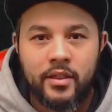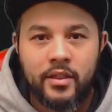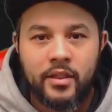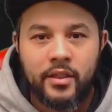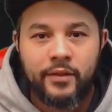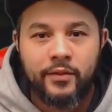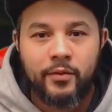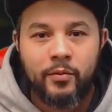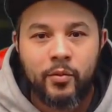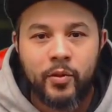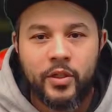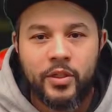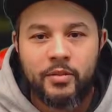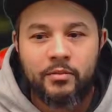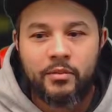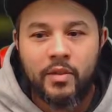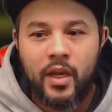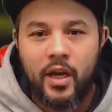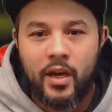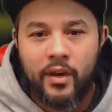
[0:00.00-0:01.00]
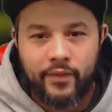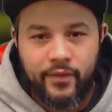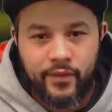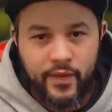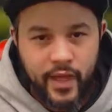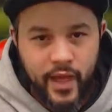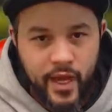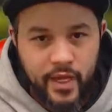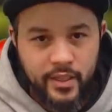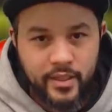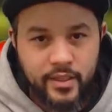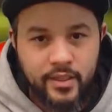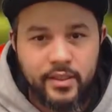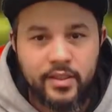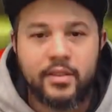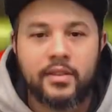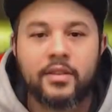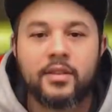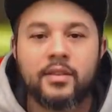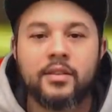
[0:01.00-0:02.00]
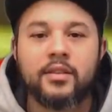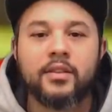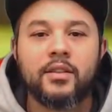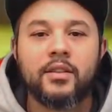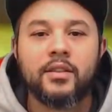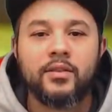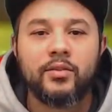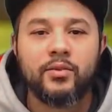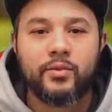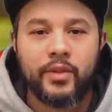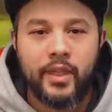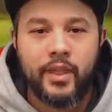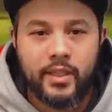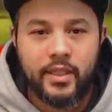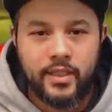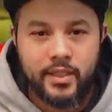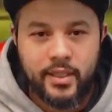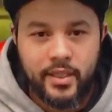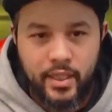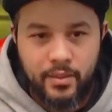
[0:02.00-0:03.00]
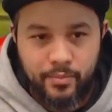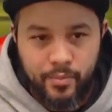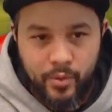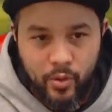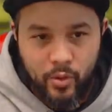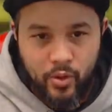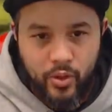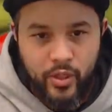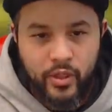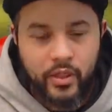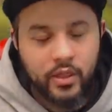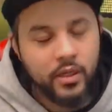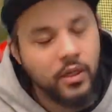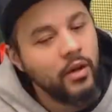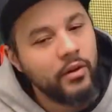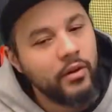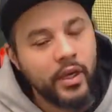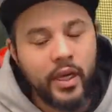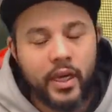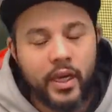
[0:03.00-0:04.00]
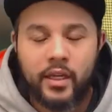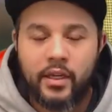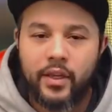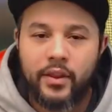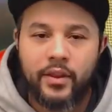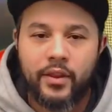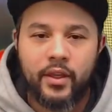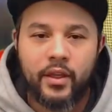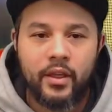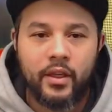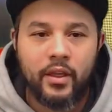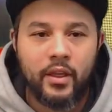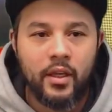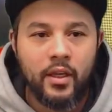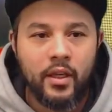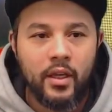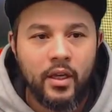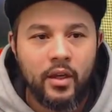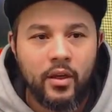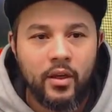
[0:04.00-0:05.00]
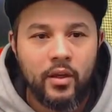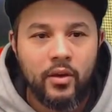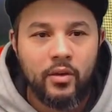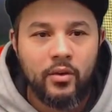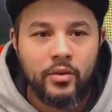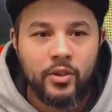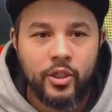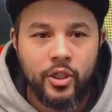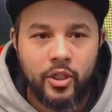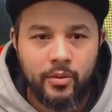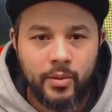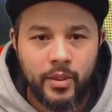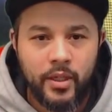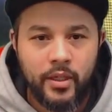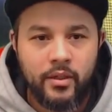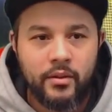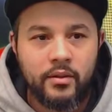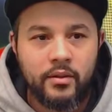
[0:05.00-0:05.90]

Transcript: Give your boy some love. Yes. Like to see board. Okay, nothing. Fairman.